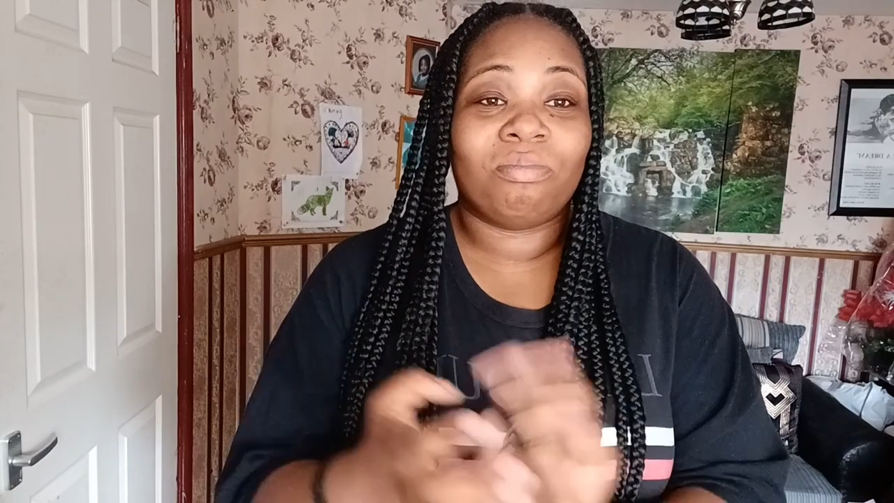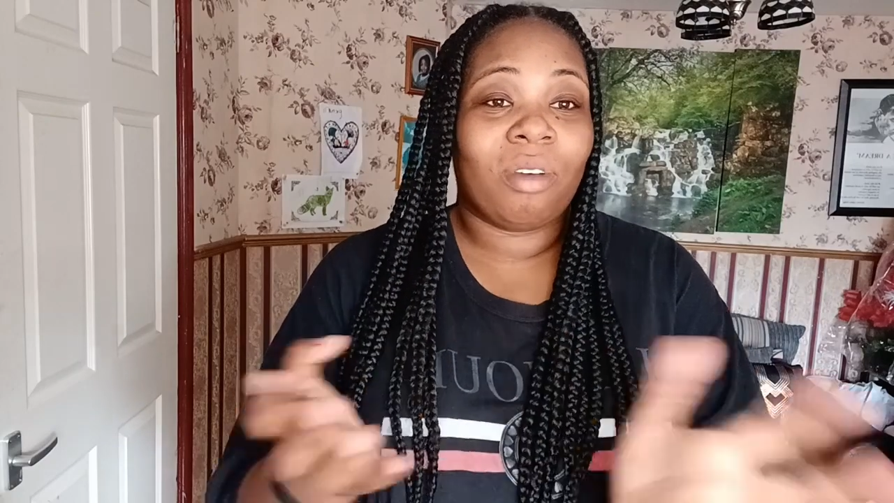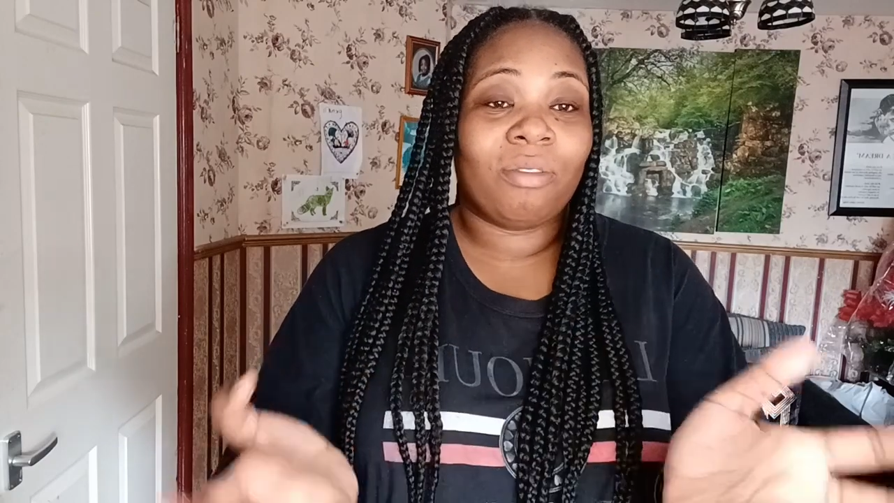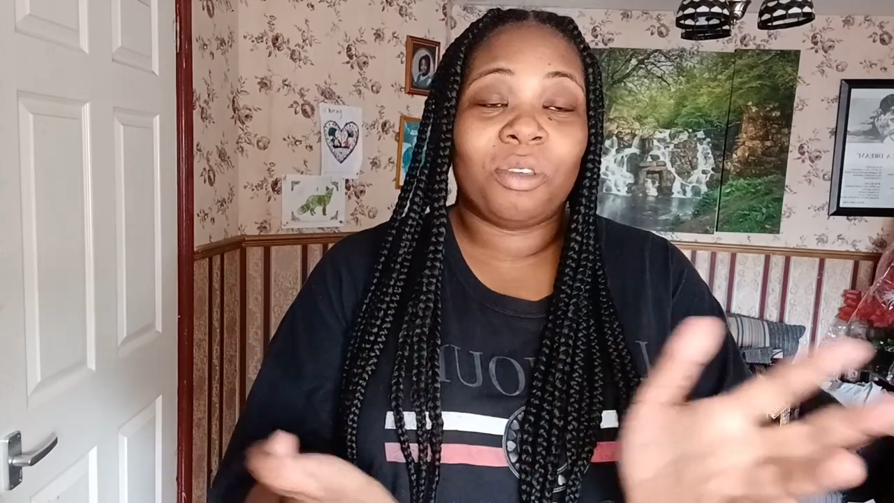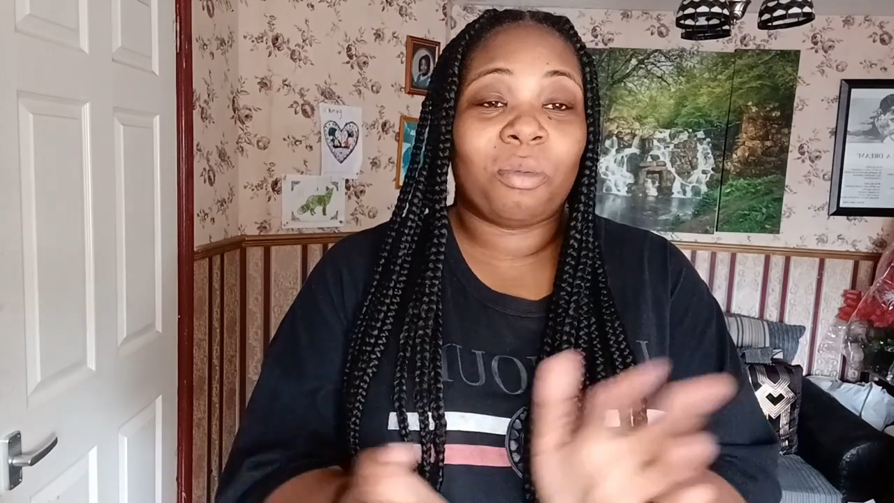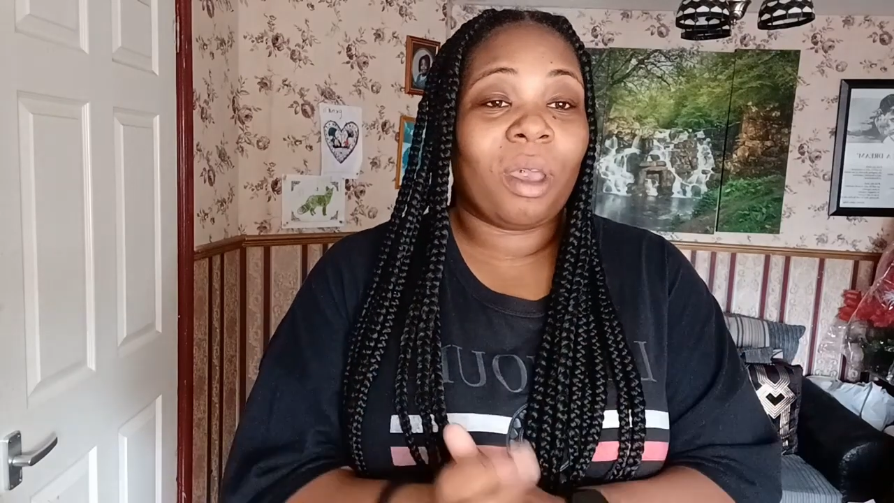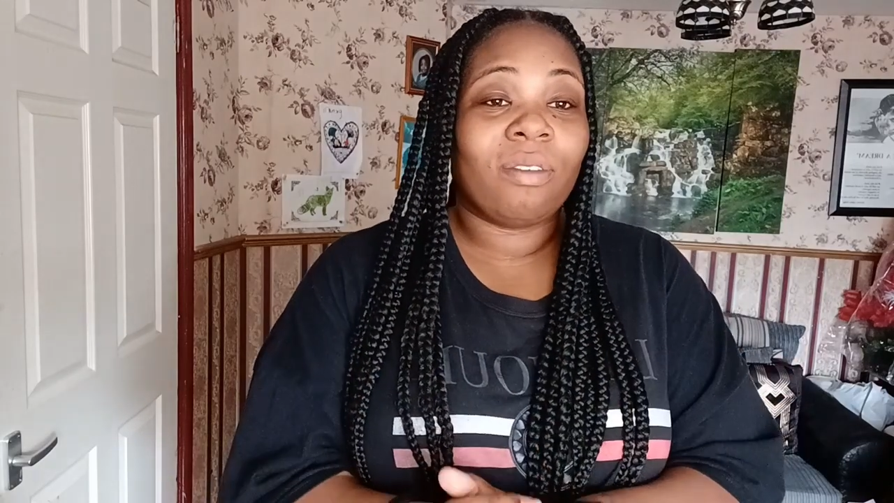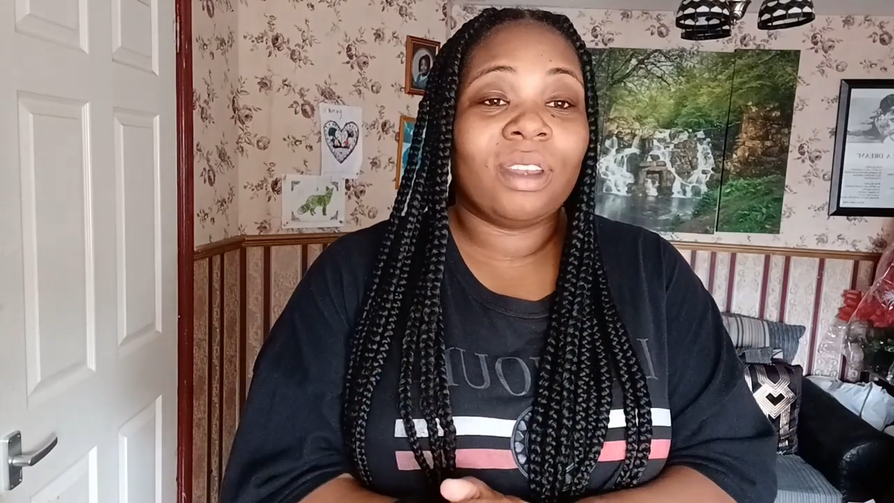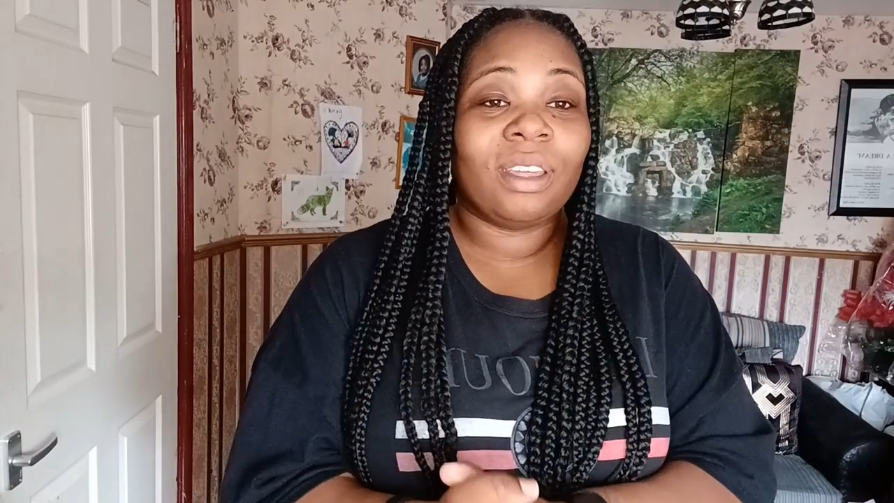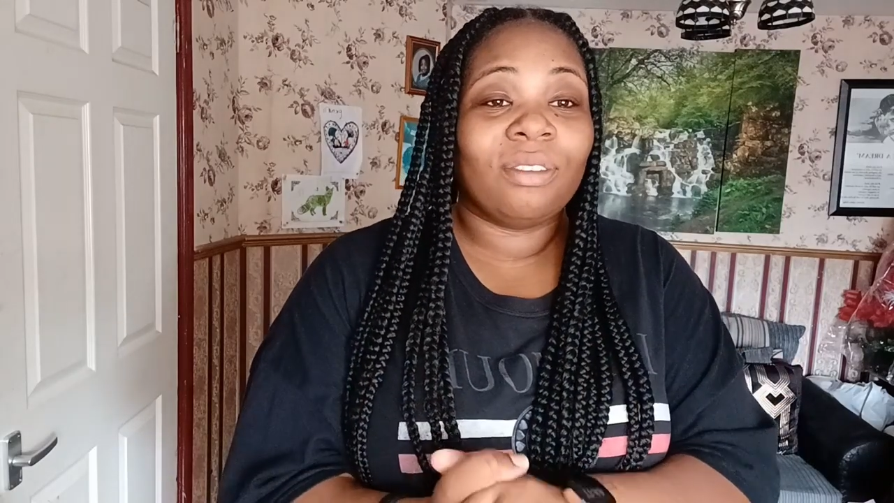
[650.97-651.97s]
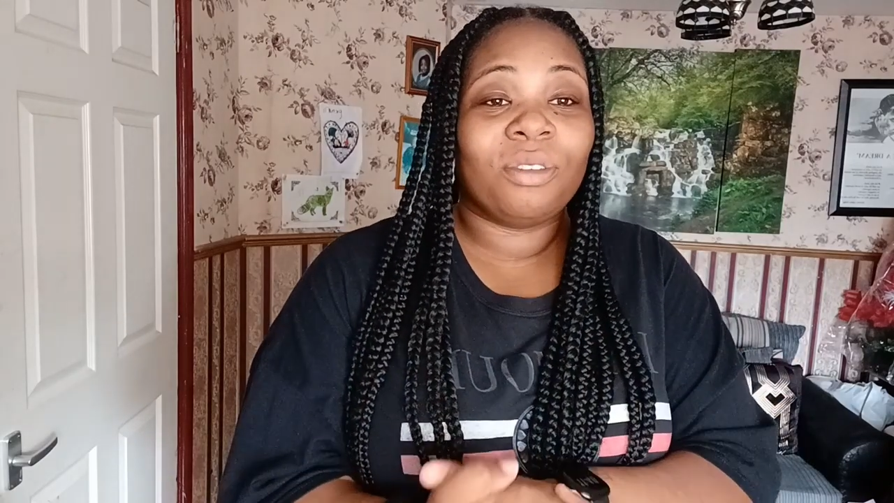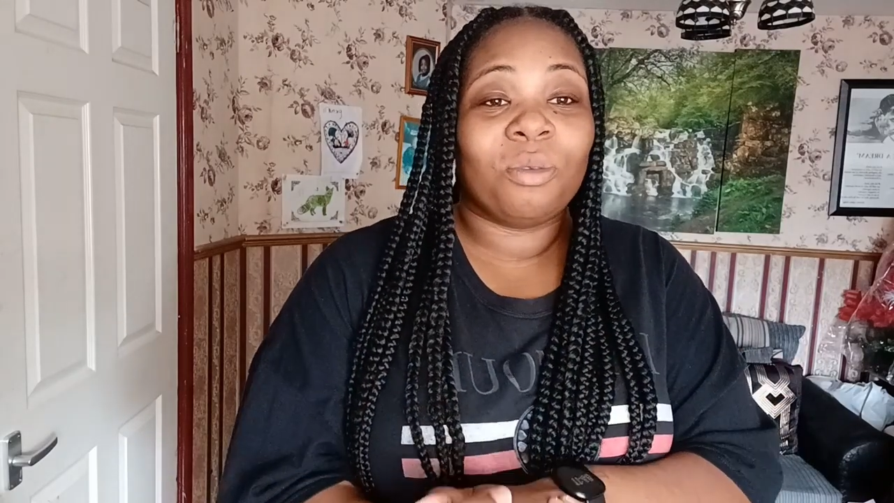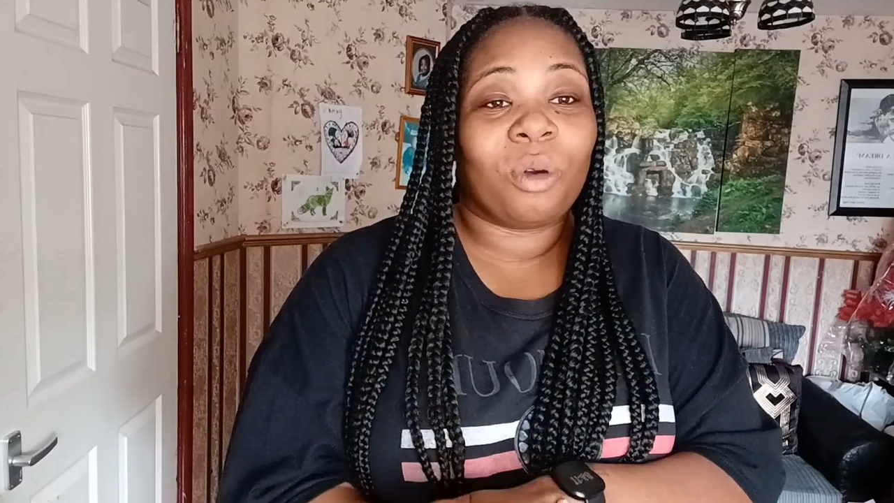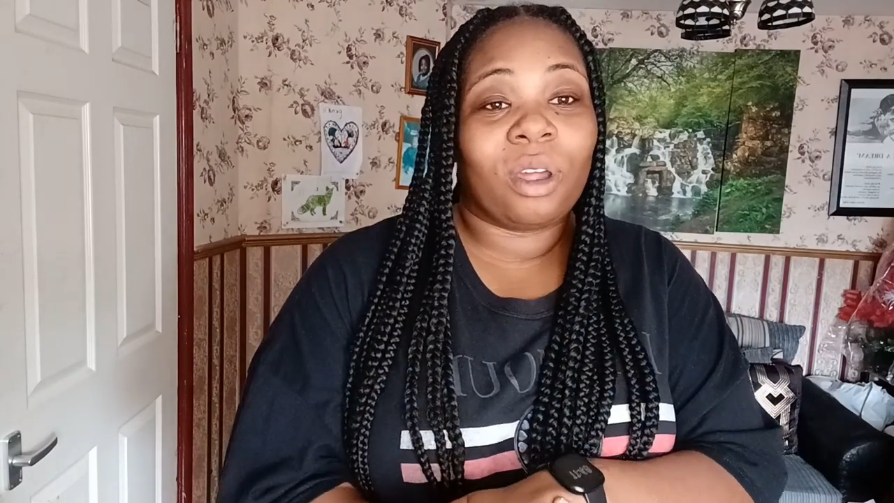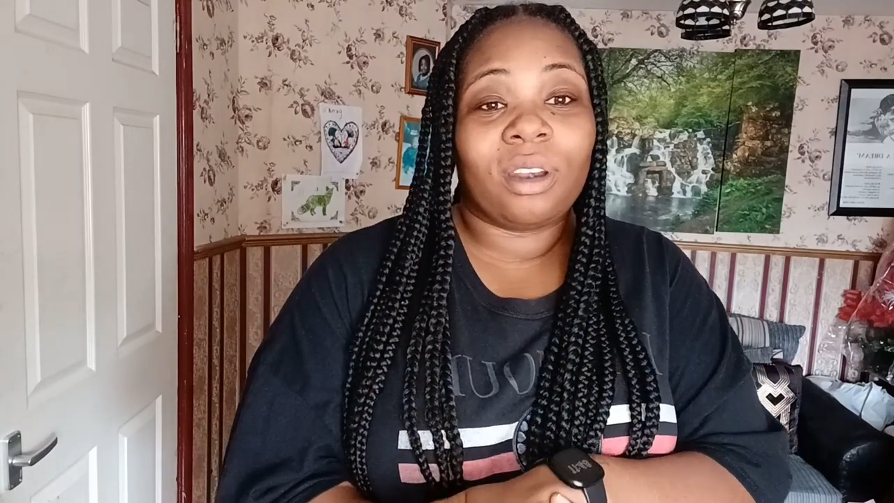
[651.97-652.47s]
of you wearing it if you
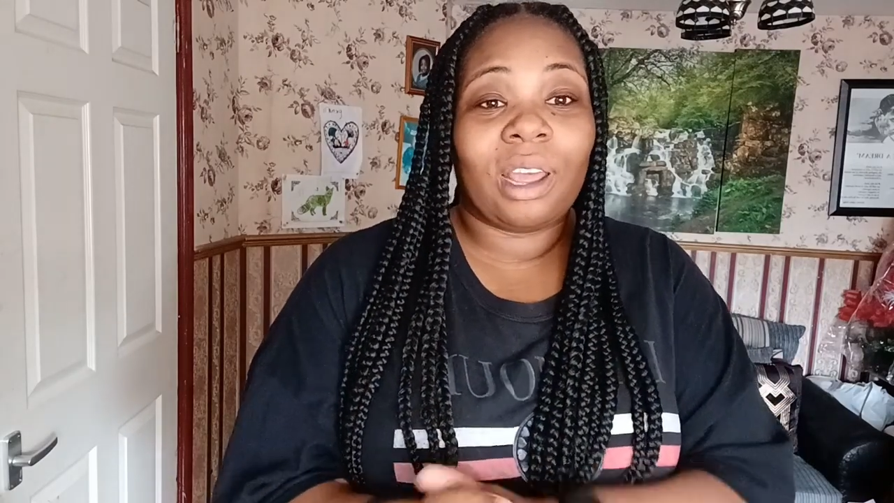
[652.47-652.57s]
want.